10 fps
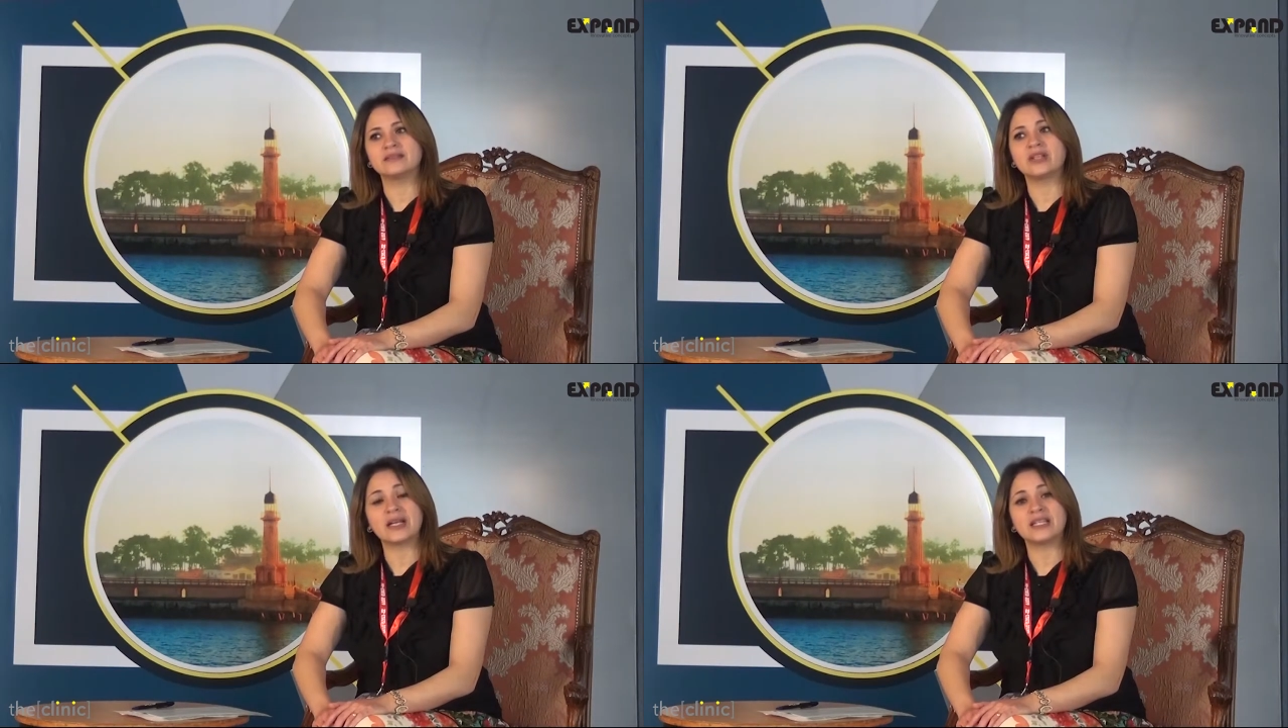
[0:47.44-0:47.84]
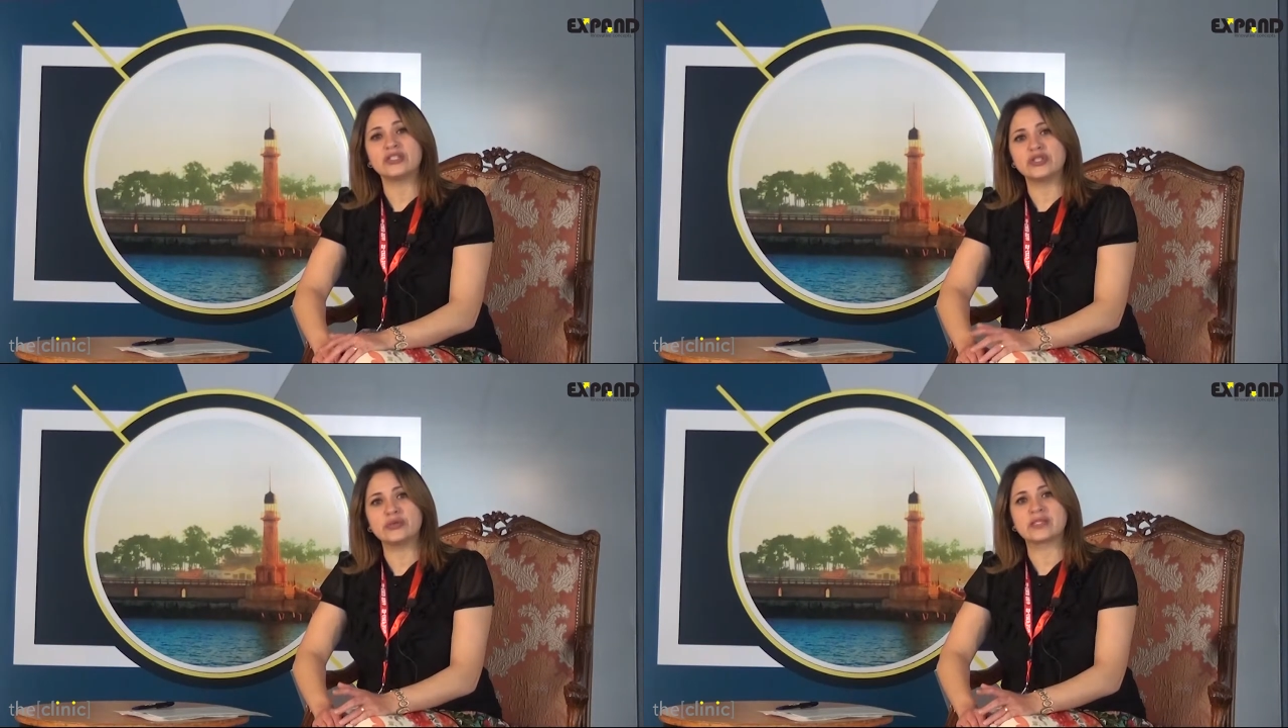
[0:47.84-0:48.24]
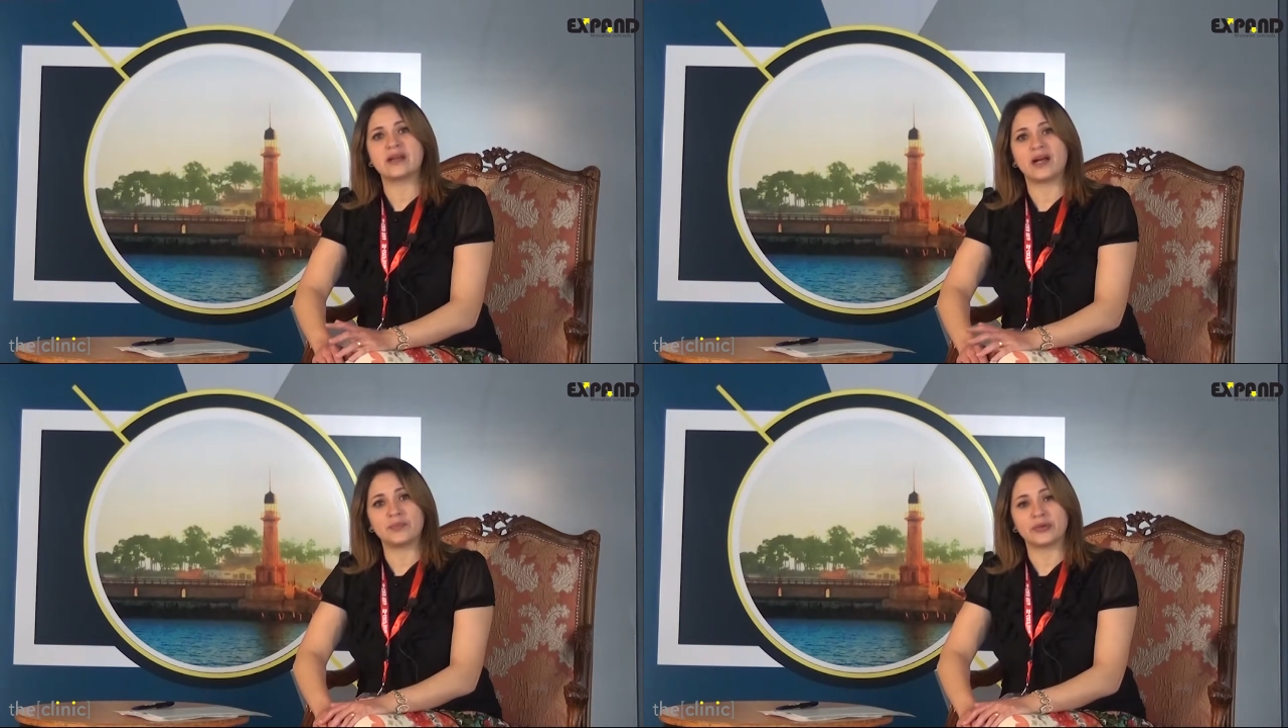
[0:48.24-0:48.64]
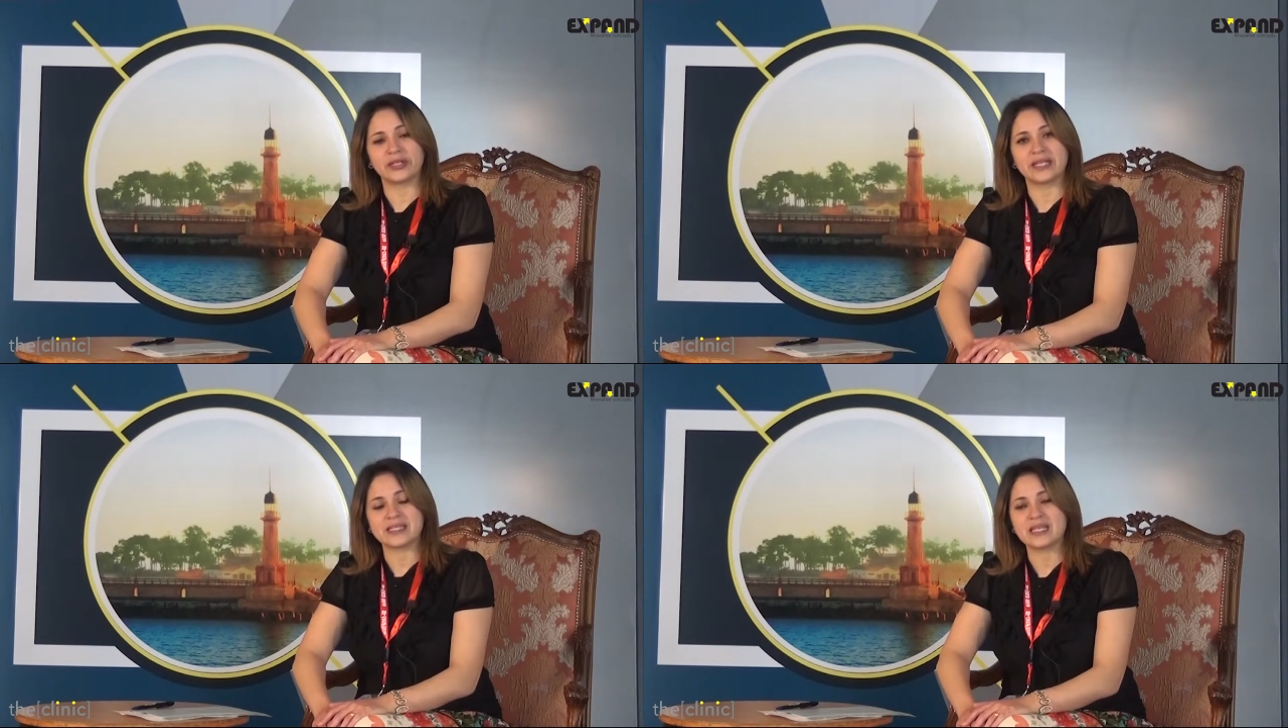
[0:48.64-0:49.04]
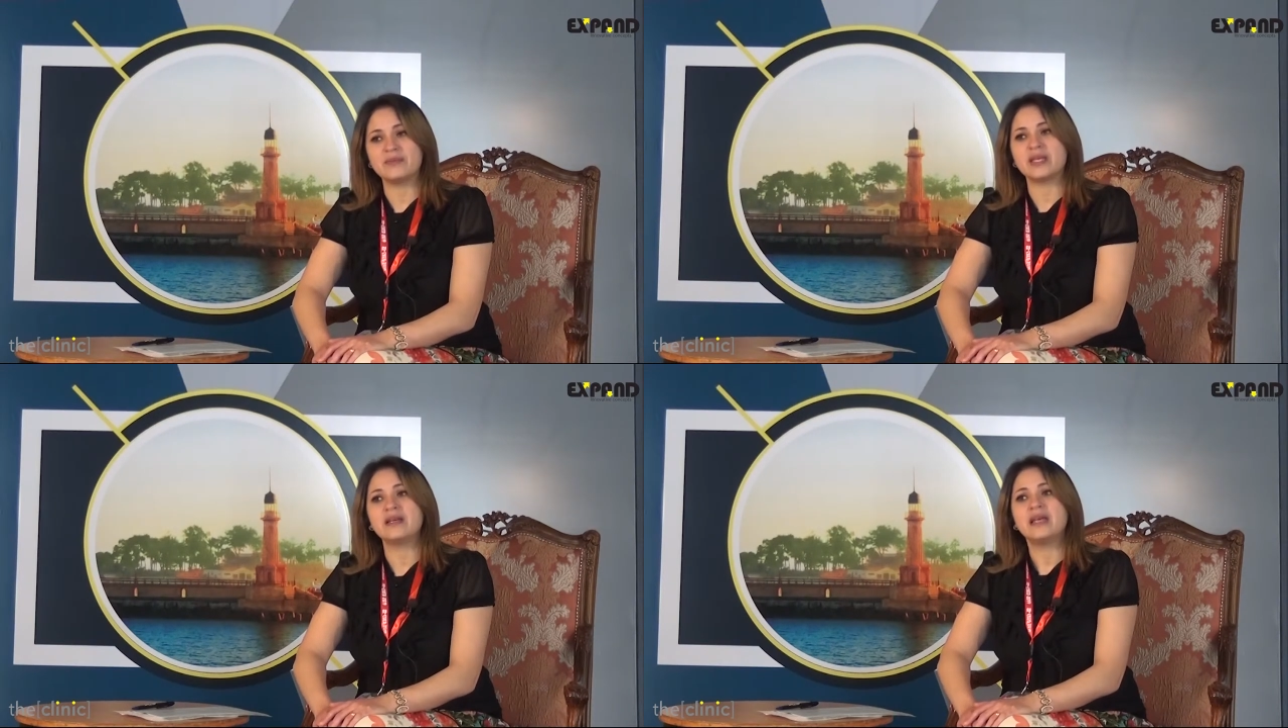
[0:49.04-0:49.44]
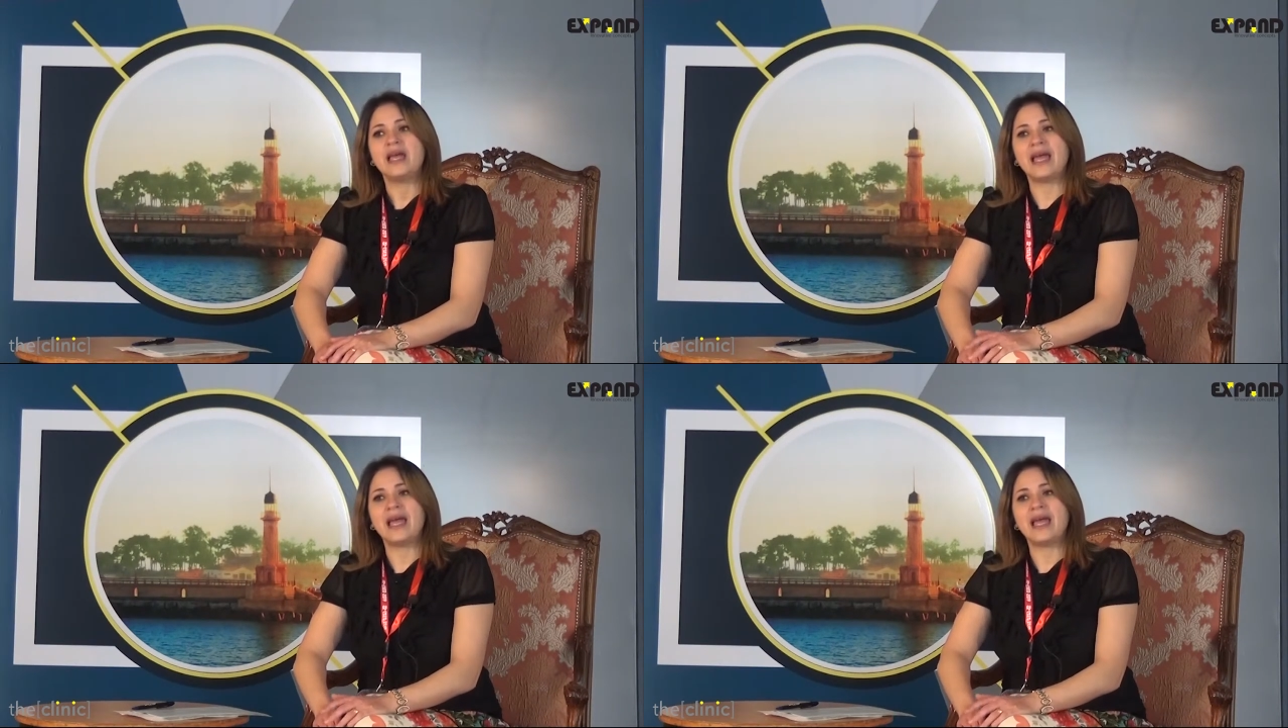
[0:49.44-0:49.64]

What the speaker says: drug-induced hyperglycemia